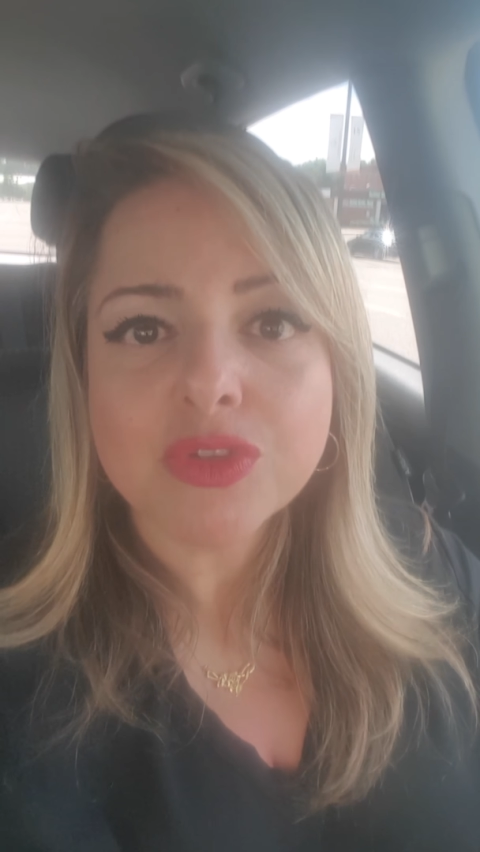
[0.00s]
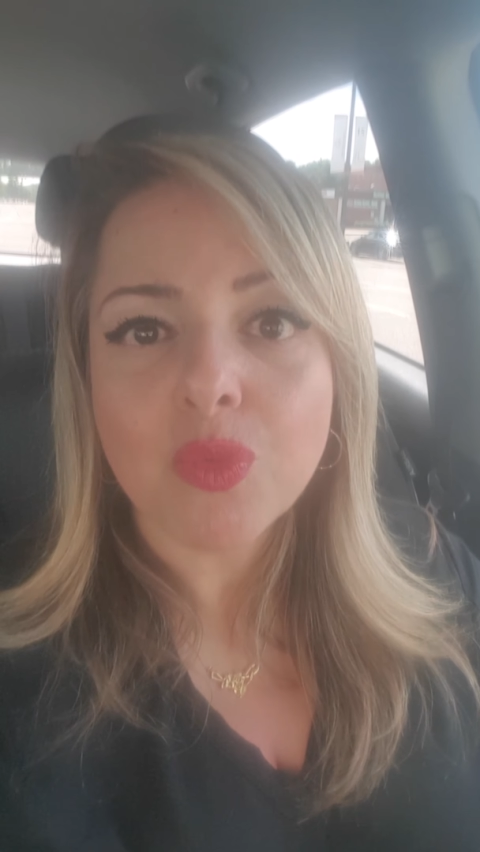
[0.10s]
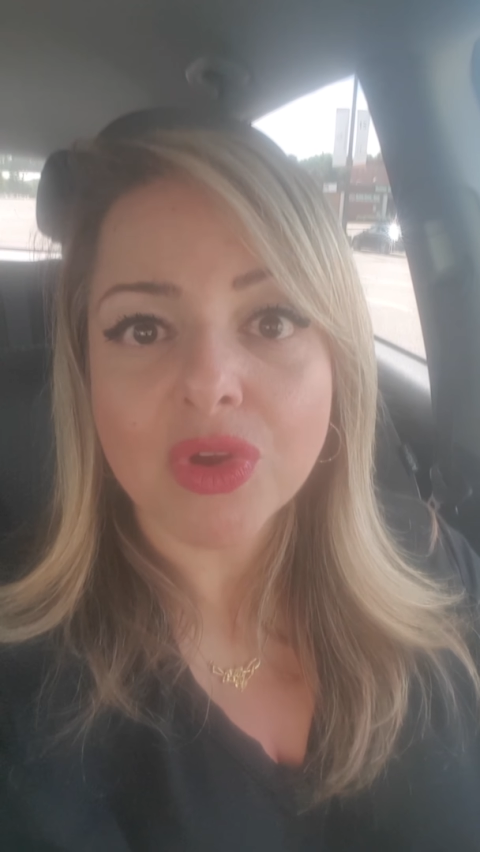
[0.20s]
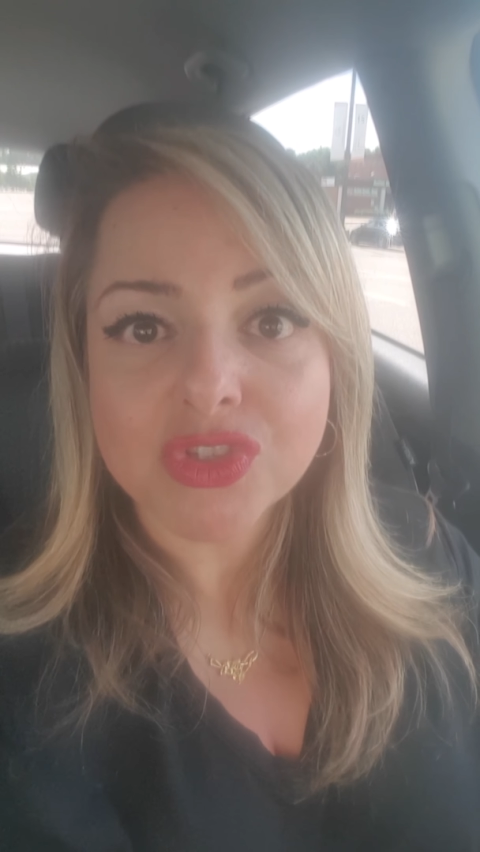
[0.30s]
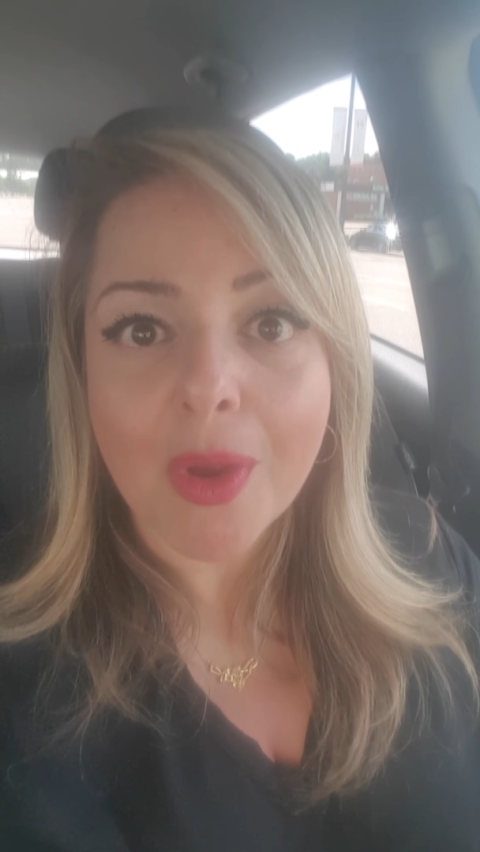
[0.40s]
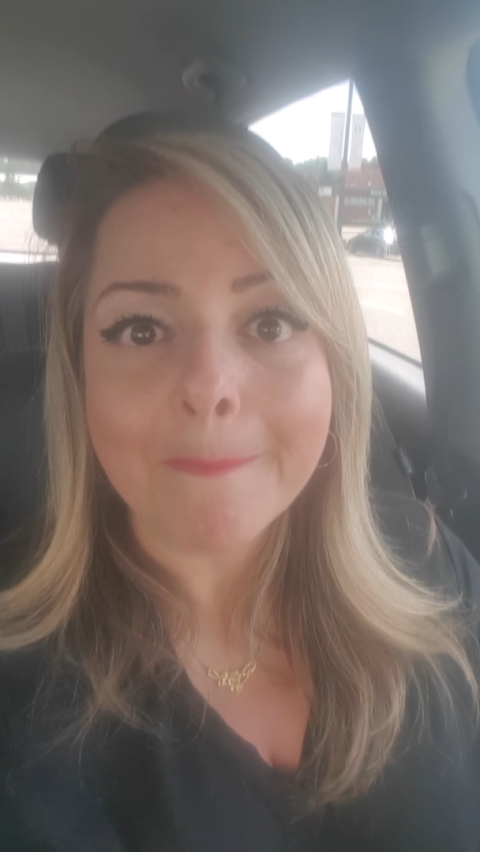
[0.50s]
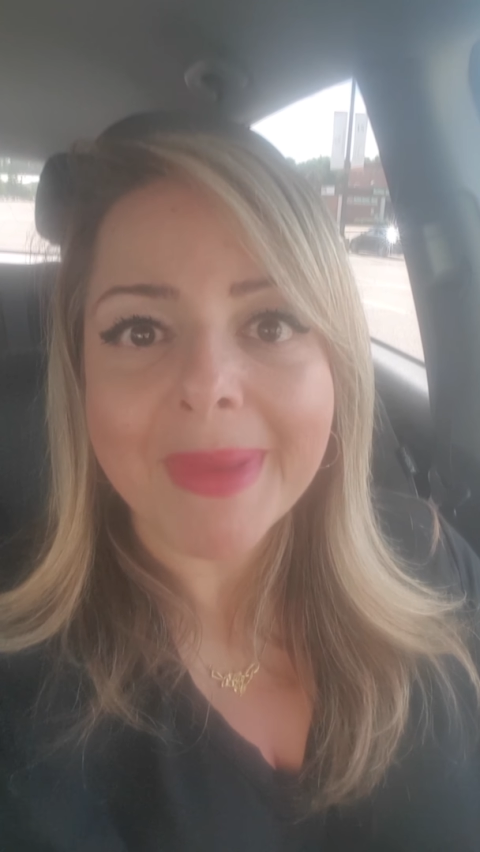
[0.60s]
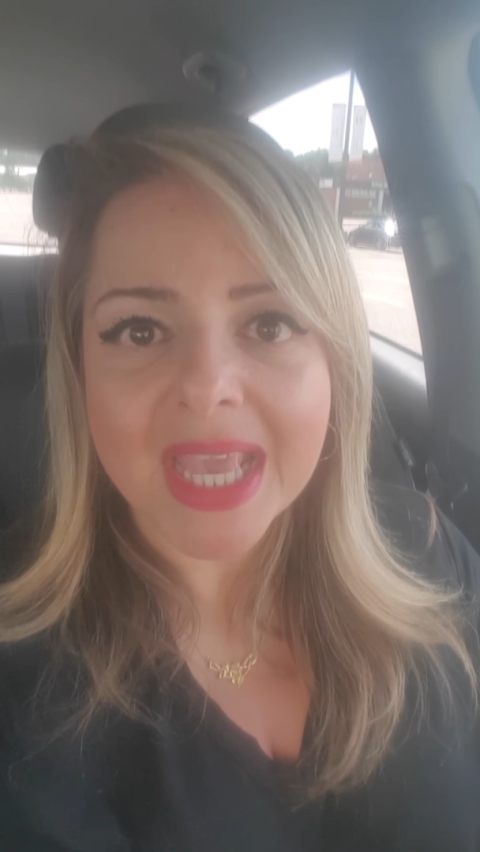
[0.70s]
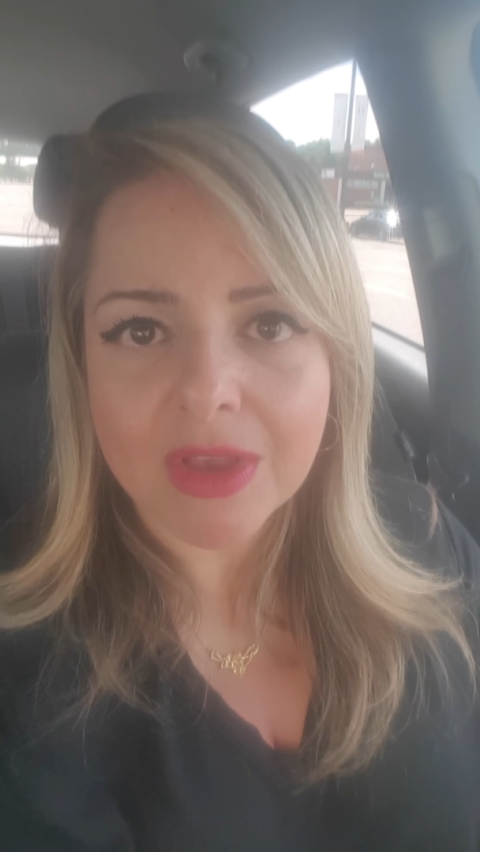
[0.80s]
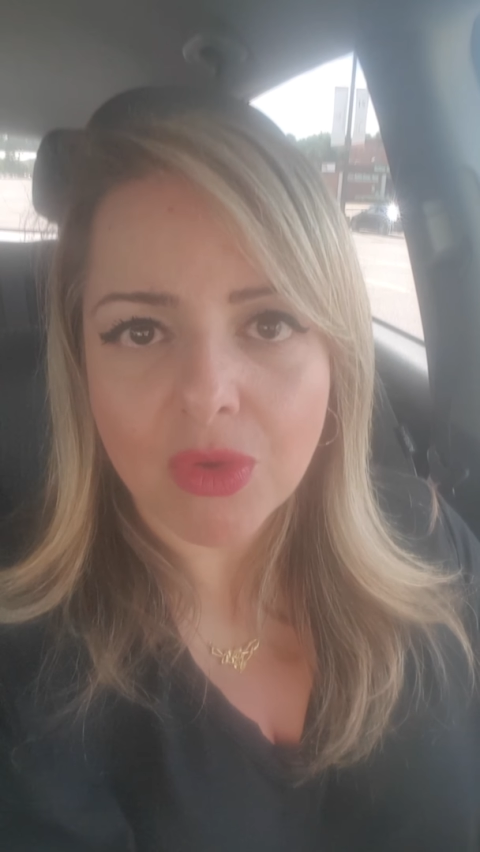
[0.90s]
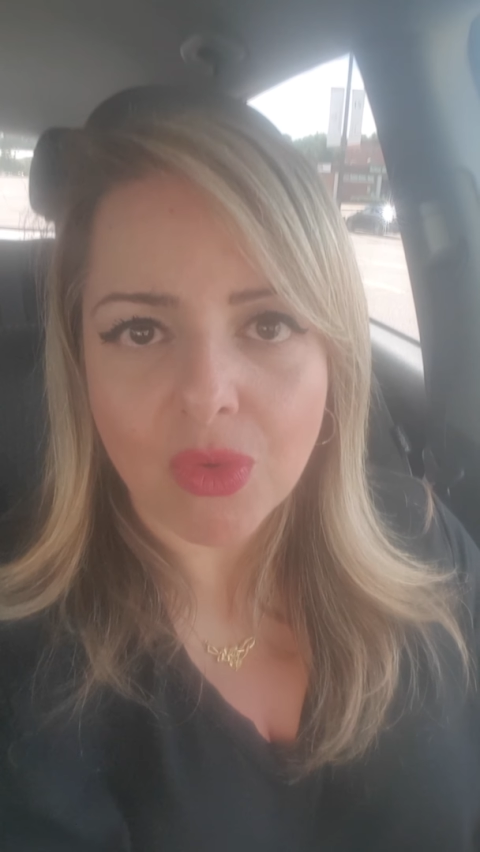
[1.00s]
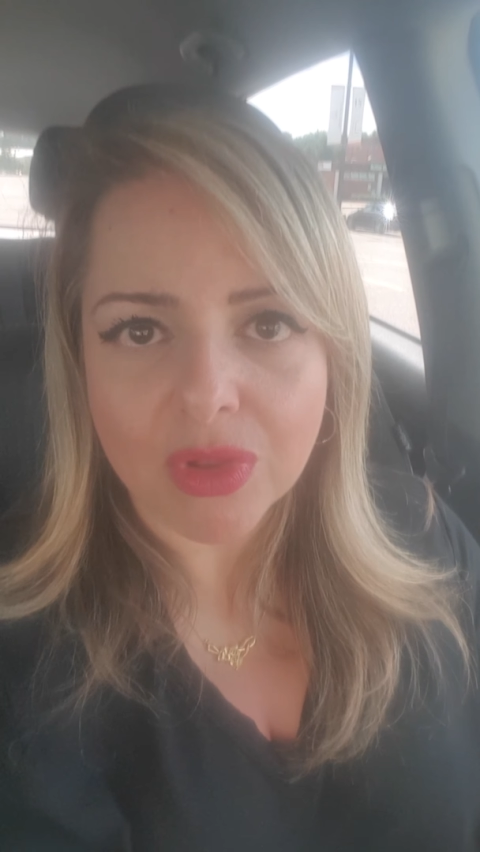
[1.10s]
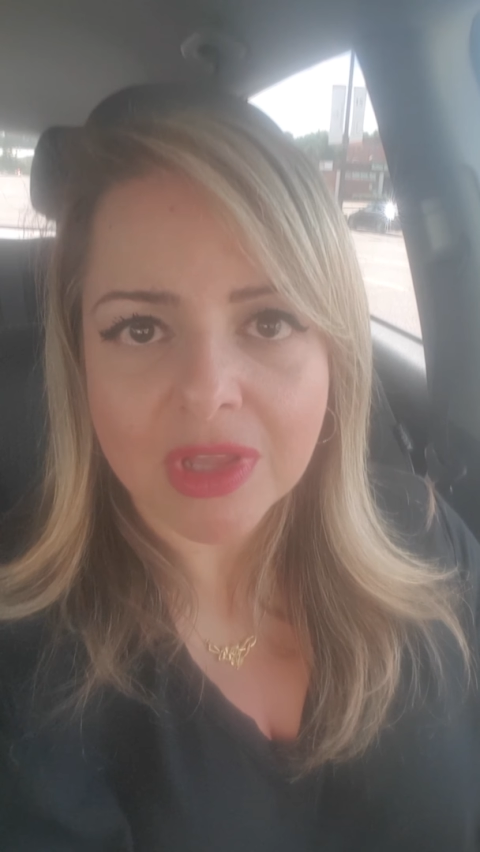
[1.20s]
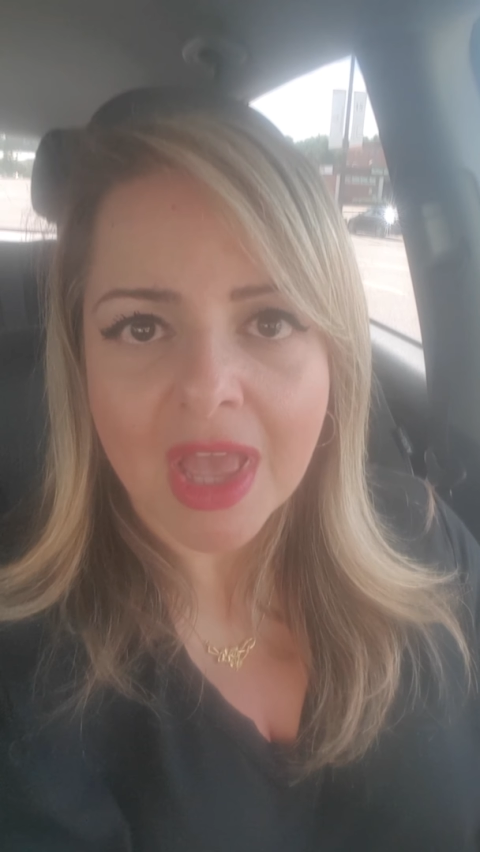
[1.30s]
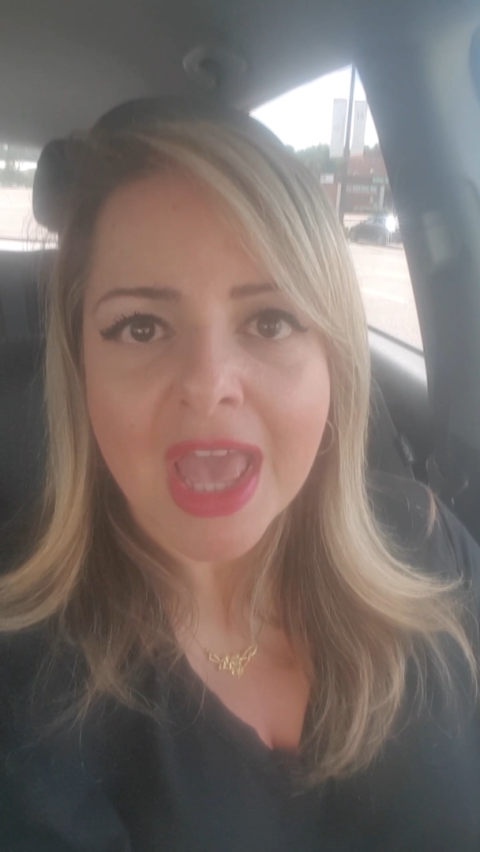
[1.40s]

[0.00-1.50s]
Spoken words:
towards our main goal.